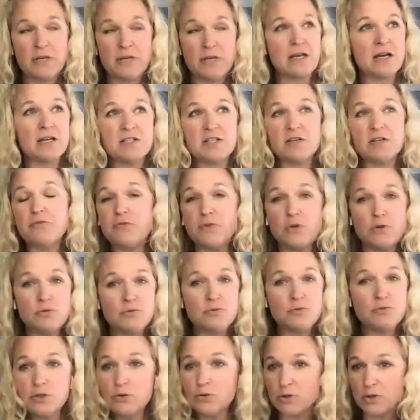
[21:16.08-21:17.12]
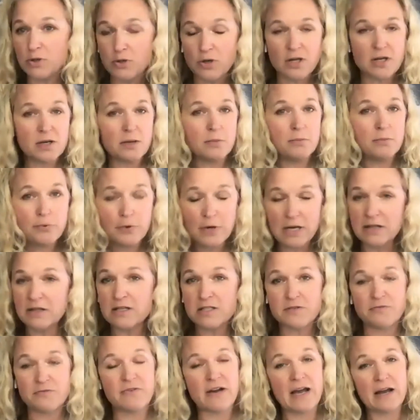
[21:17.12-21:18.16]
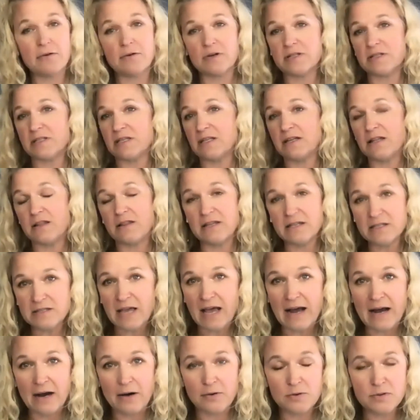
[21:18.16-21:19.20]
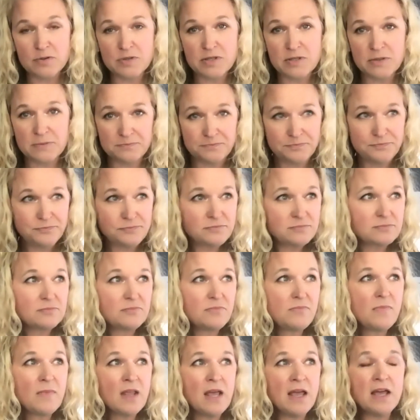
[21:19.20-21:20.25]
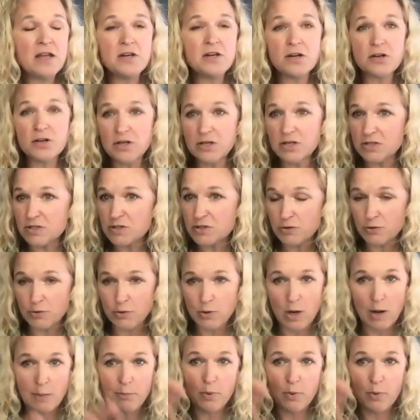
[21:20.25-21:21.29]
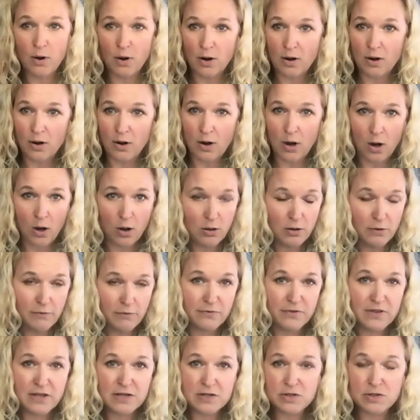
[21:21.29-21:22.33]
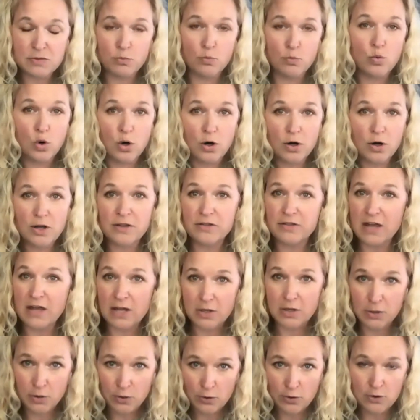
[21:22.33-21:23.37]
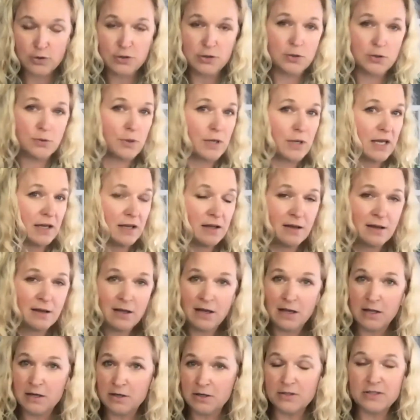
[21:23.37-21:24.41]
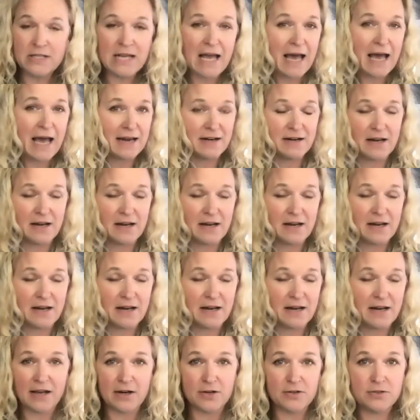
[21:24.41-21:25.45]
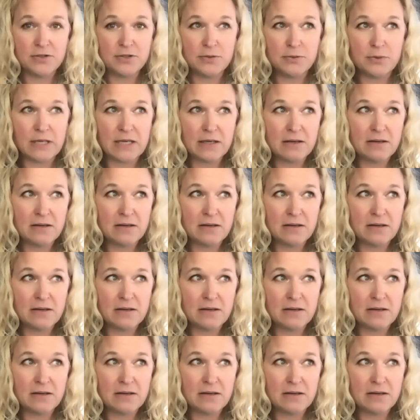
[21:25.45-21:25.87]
Because if you do, you're going to bring this virus into this house and you're going to screw up all of this work that you're doing and your dad and I are doing.